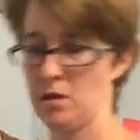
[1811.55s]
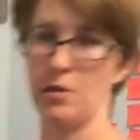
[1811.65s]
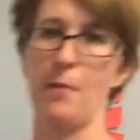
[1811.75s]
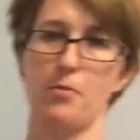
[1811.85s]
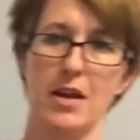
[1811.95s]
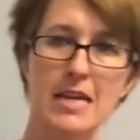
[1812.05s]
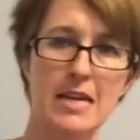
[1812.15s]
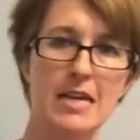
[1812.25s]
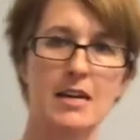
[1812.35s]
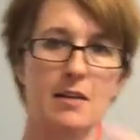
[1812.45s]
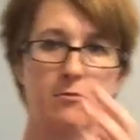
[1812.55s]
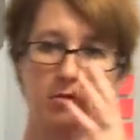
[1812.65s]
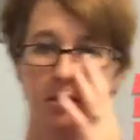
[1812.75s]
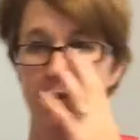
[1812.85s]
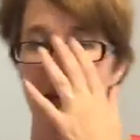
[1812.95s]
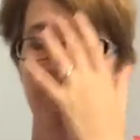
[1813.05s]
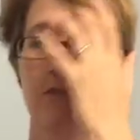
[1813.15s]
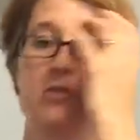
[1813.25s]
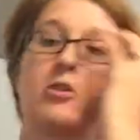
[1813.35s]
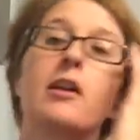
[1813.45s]
It kept breaking and I was just getting
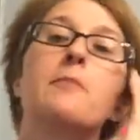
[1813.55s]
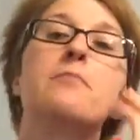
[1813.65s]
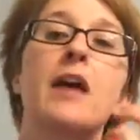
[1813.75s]
frustrated.